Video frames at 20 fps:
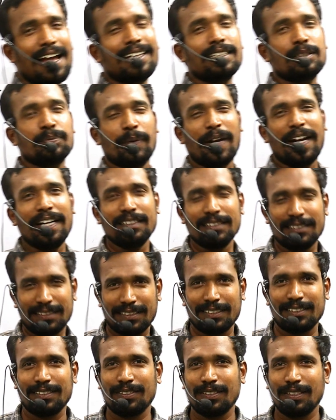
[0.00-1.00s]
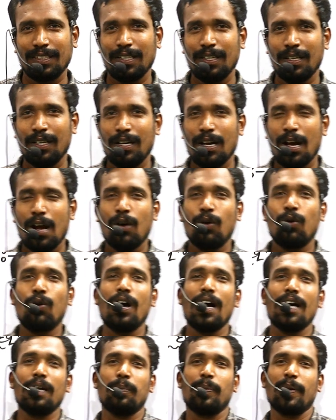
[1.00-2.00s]
aspirants who
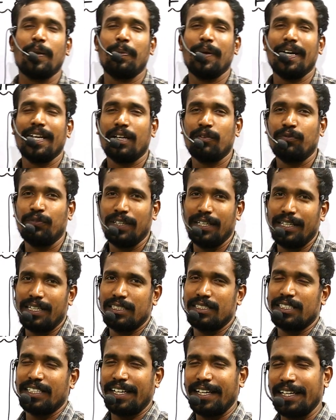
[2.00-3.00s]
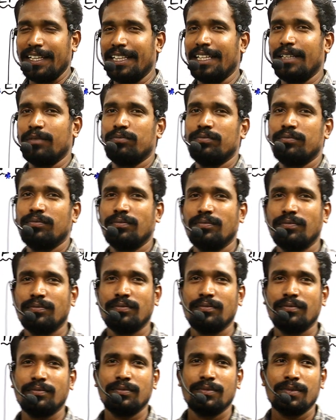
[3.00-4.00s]
are preparing for JLM,
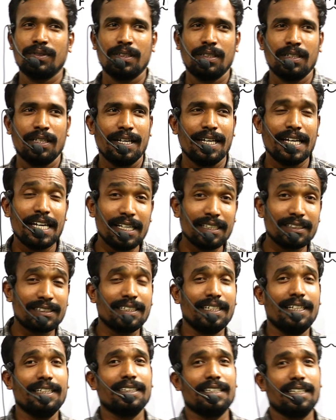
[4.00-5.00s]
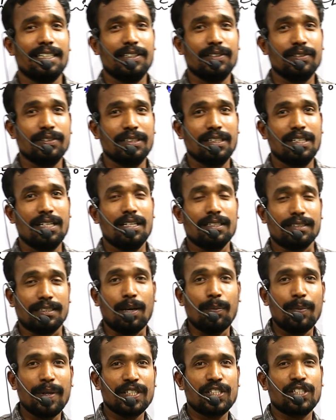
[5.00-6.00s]
ESET,
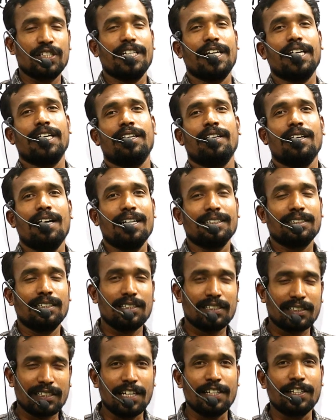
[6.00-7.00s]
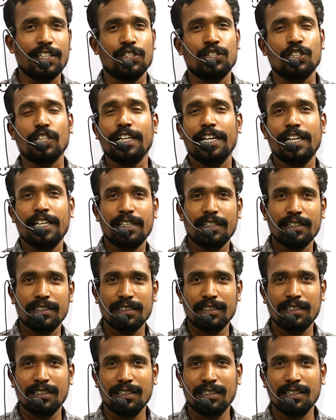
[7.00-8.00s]
sub-engineer, assistant engineer,
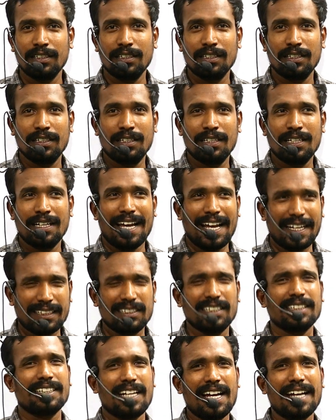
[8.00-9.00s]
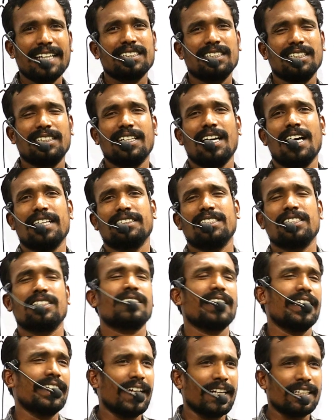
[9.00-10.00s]
etc., etc.,
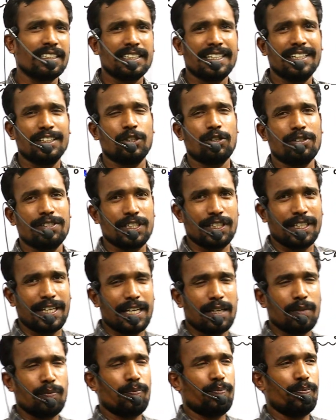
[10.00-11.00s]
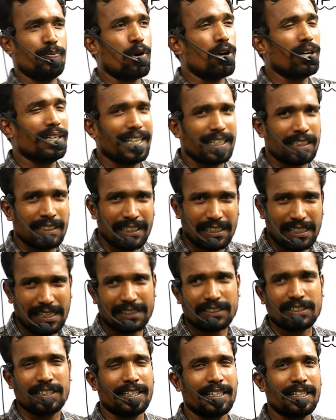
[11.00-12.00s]
assistant executive engineer, polytechnic
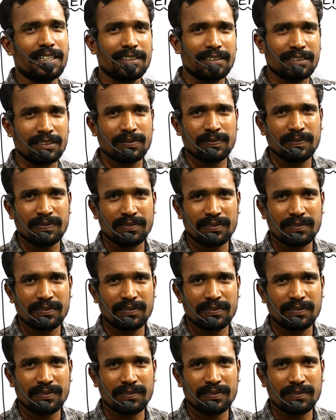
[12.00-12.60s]
lecturers.